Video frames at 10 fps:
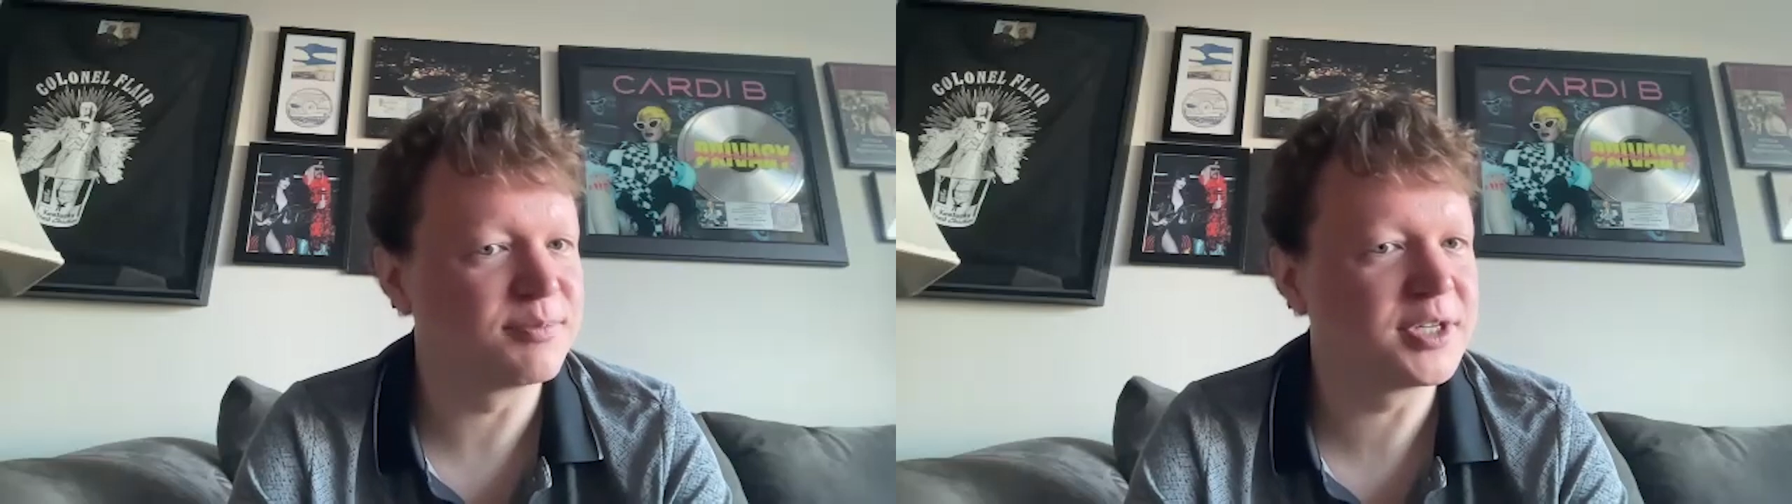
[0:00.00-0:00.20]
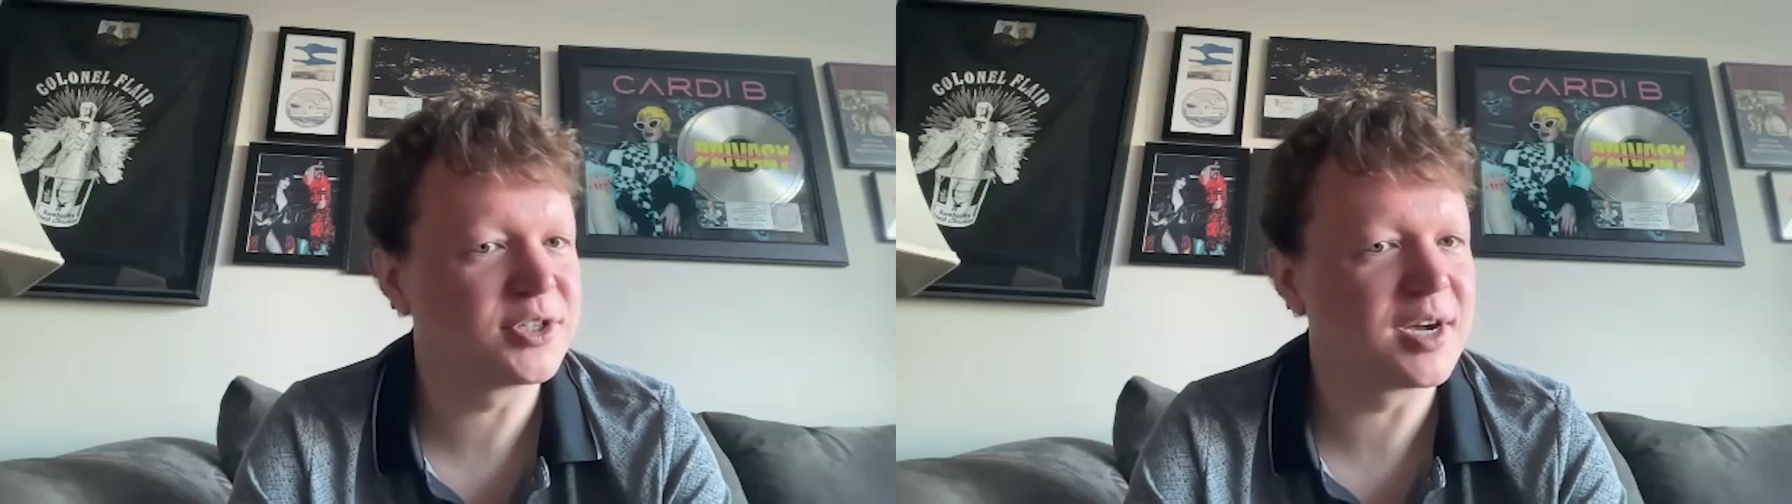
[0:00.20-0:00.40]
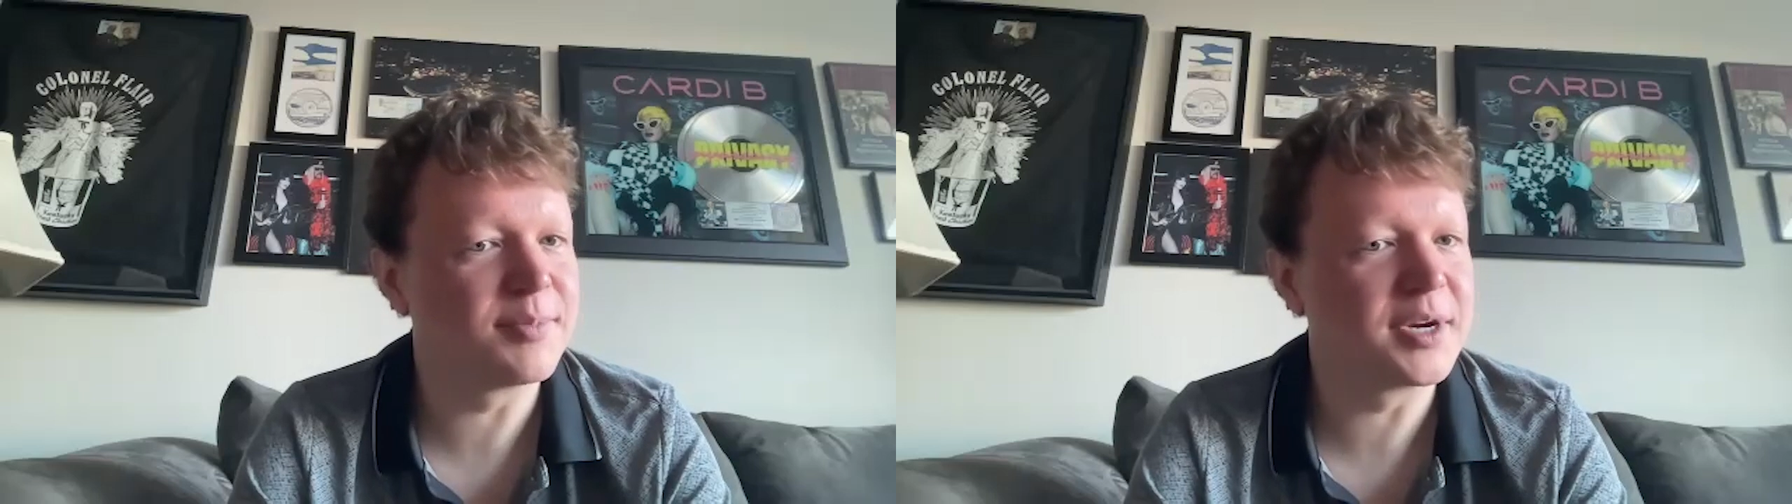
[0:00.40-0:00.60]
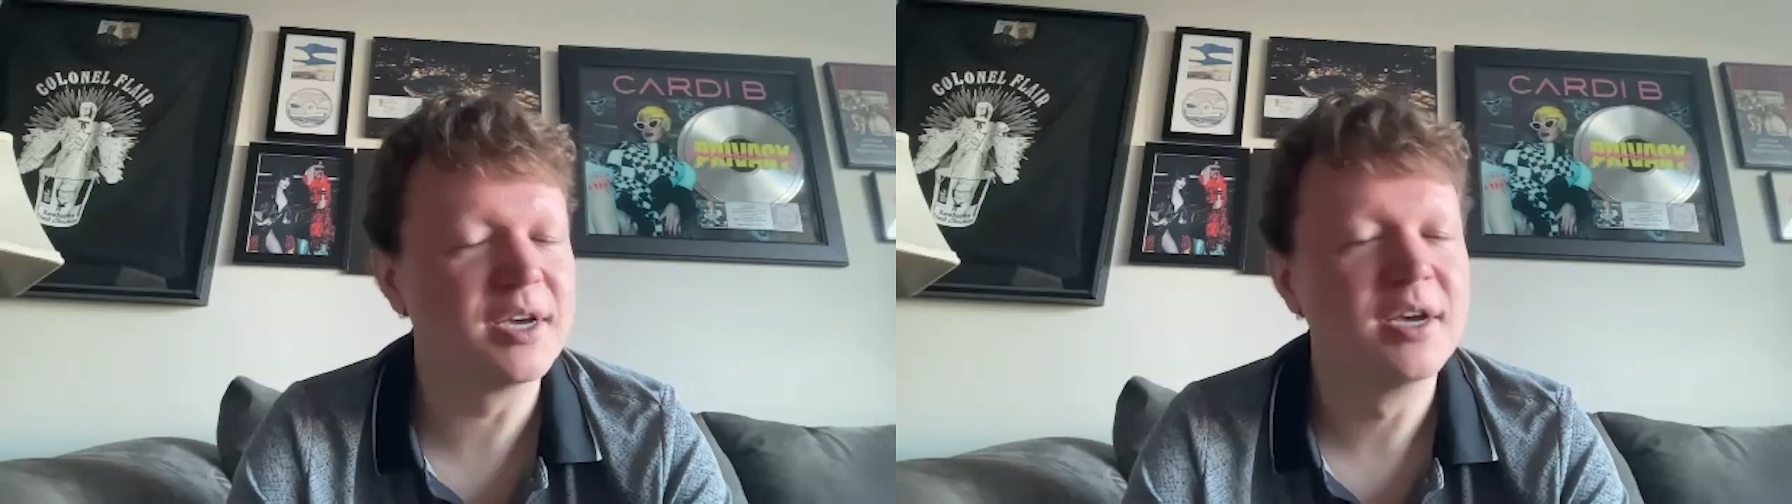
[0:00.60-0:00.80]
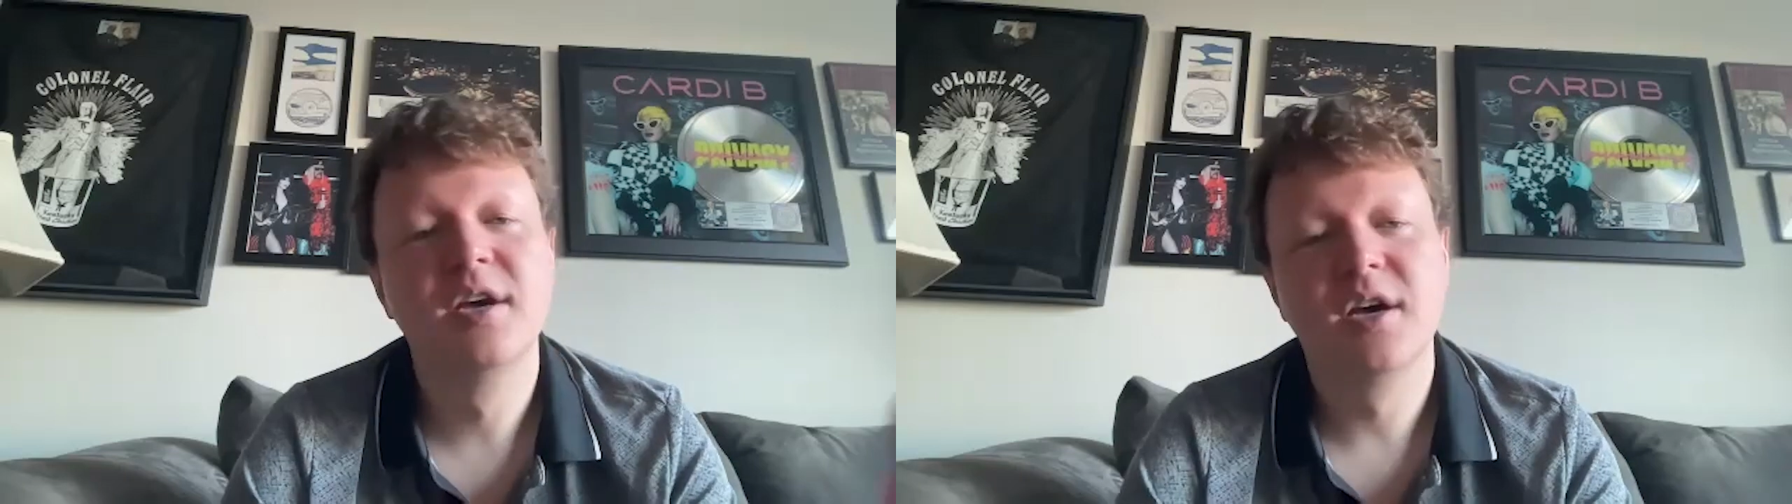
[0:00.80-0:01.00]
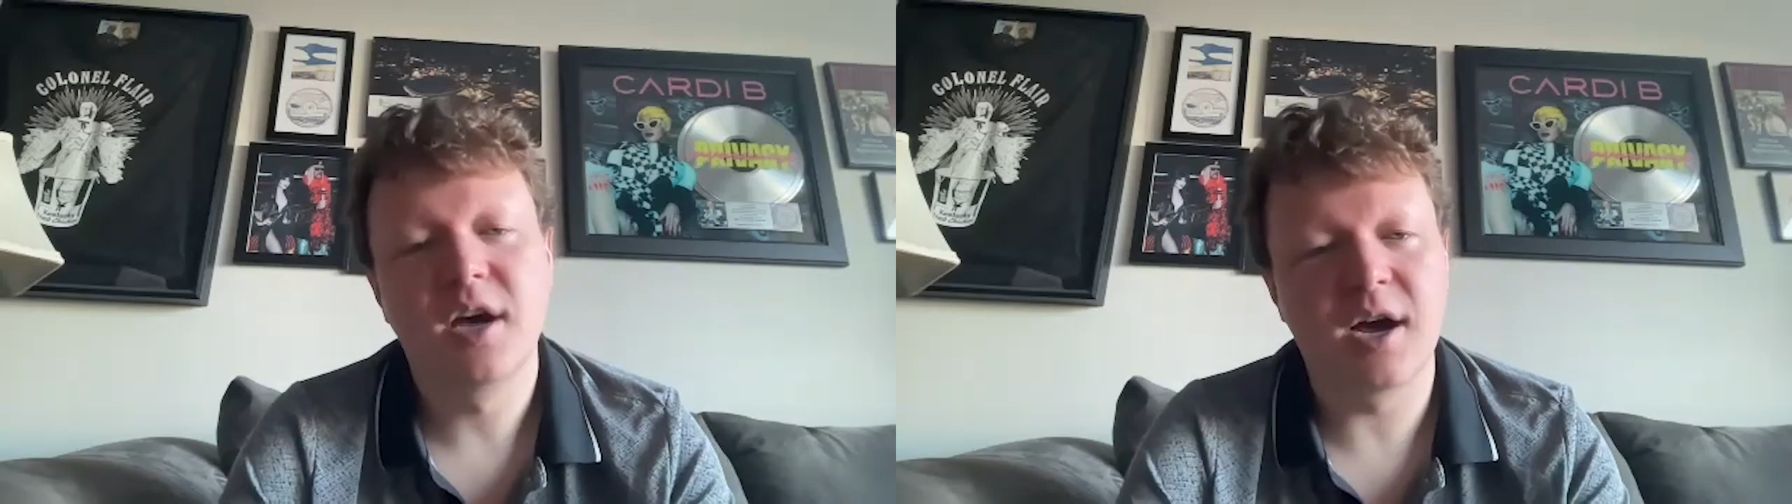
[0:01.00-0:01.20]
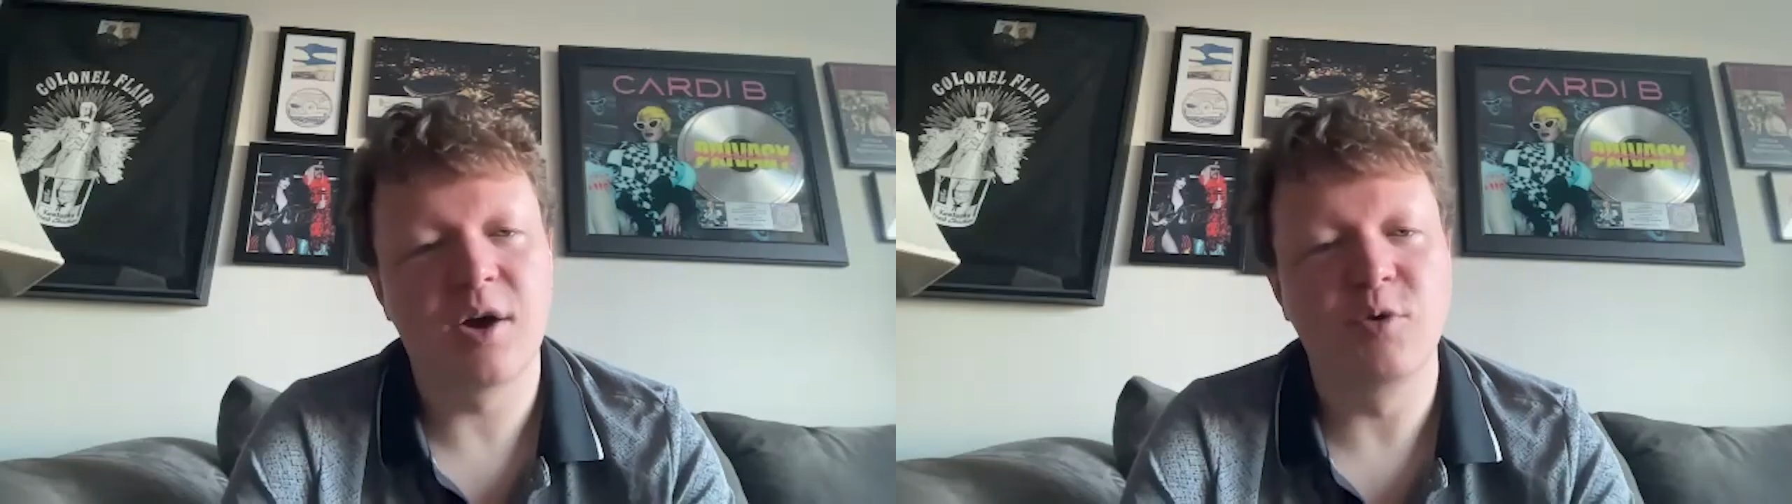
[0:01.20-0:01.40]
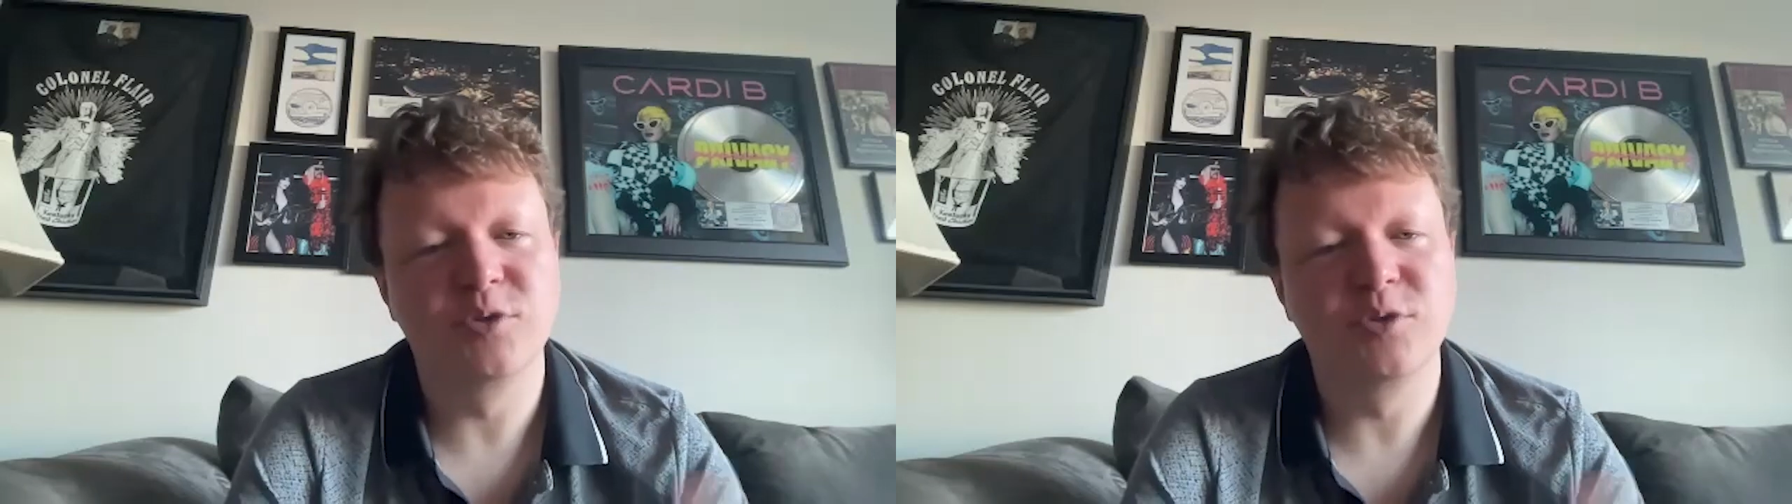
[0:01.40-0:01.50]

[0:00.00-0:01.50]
Picture Company, was